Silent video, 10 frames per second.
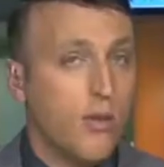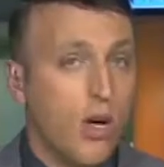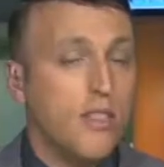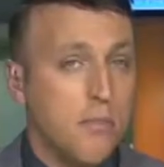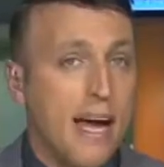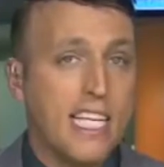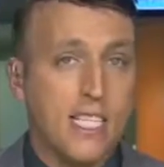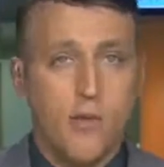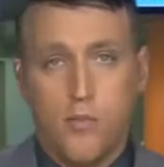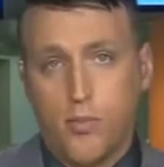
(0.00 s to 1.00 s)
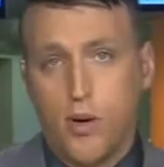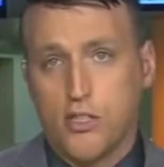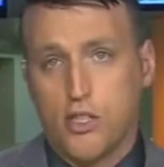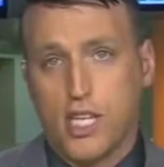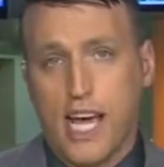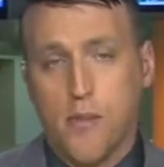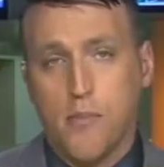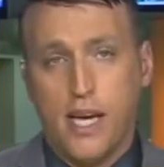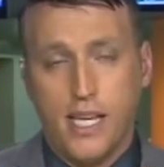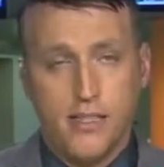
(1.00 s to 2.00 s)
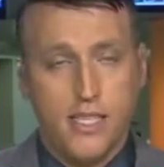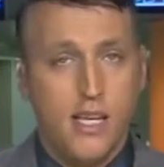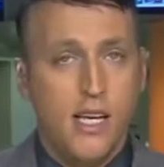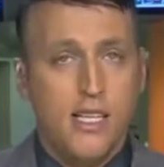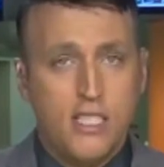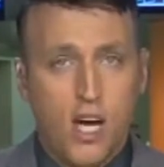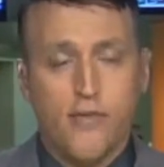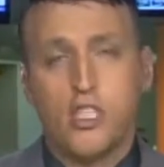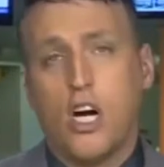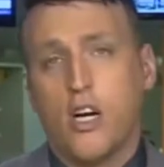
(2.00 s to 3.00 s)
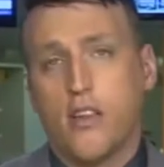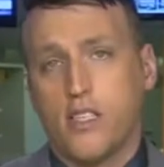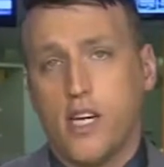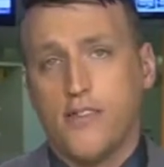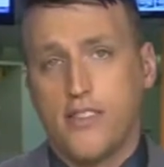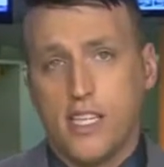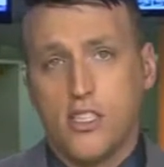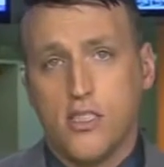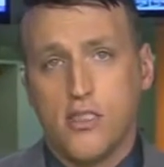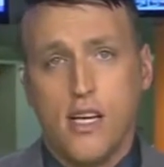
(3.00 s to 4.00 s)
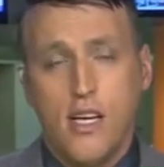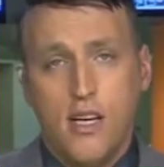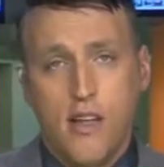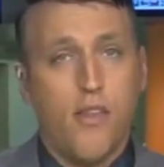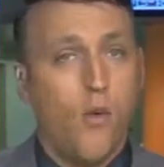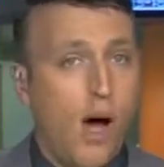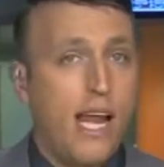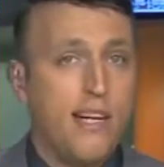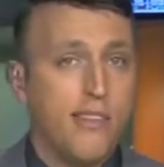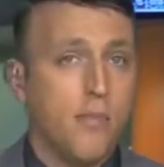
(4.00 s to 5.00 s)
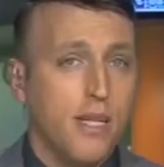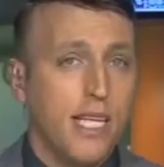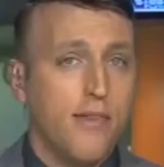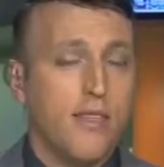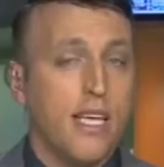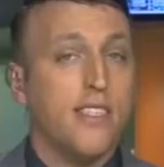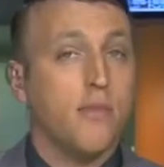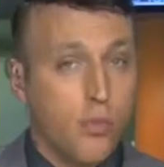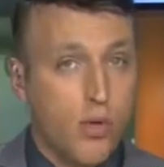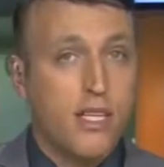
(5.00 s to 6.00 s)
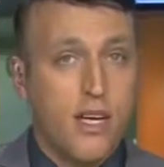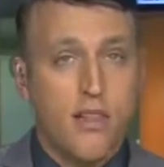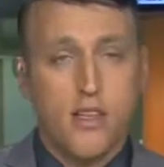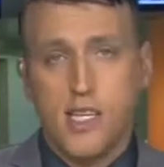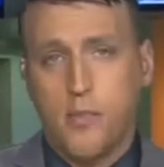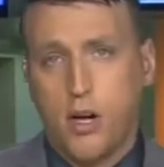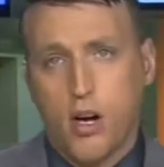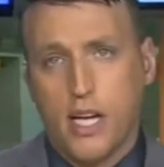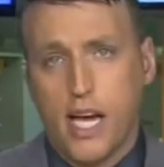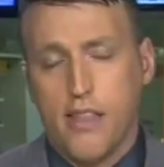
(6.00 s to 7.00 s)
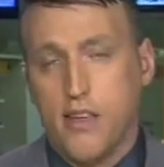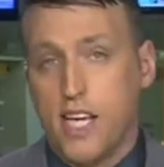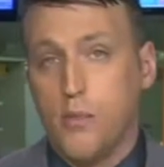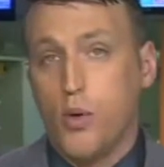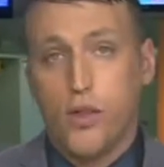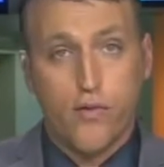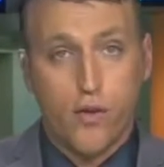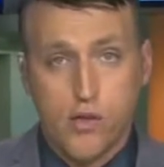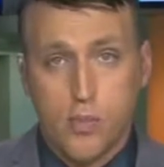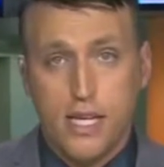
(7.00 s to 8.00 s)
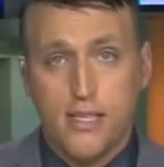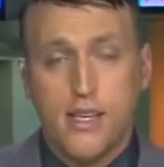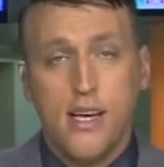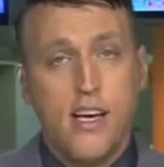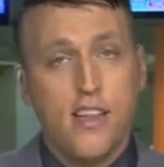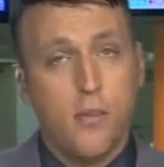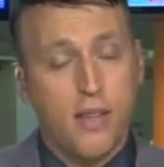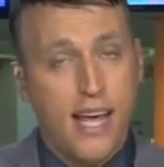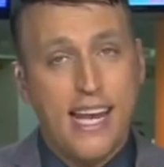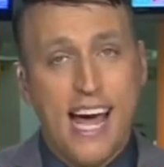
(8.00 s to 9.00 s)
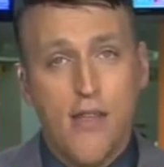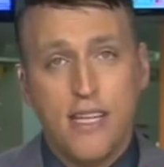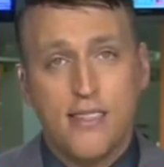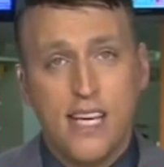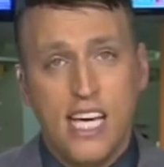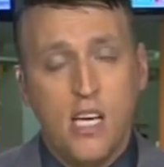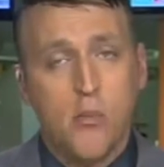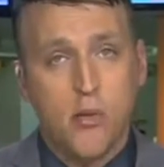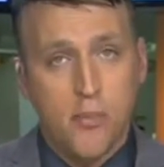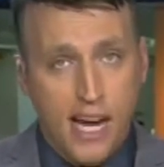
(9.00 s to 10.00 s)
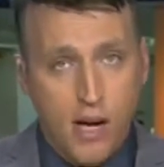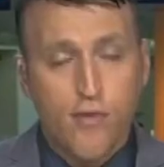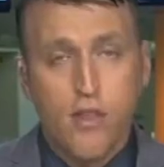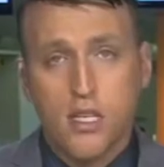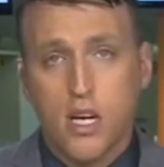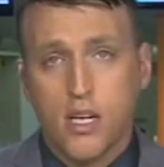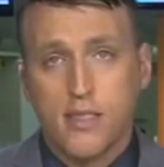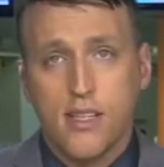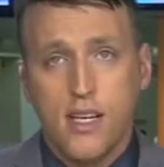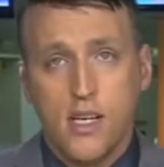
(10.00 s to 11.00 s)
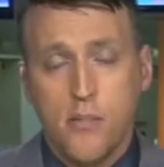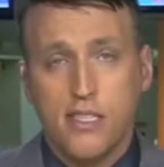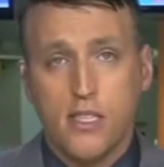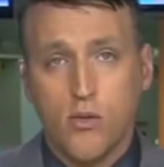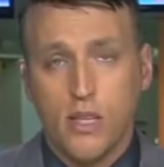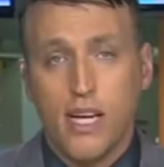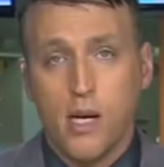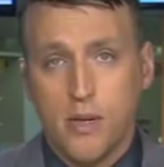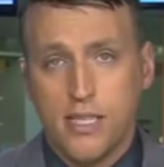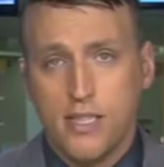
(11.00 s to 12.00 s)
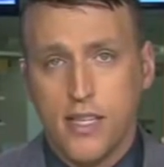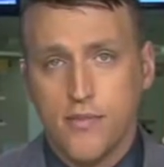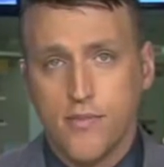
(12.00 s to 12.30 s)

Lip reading: so-called maximum pressure campaign, the tough talks, tough sanctions that the White House believes is bringing the DPRK to the table in the first place. The plan now, they say, prepare for the talks, but don't let up. Asiye?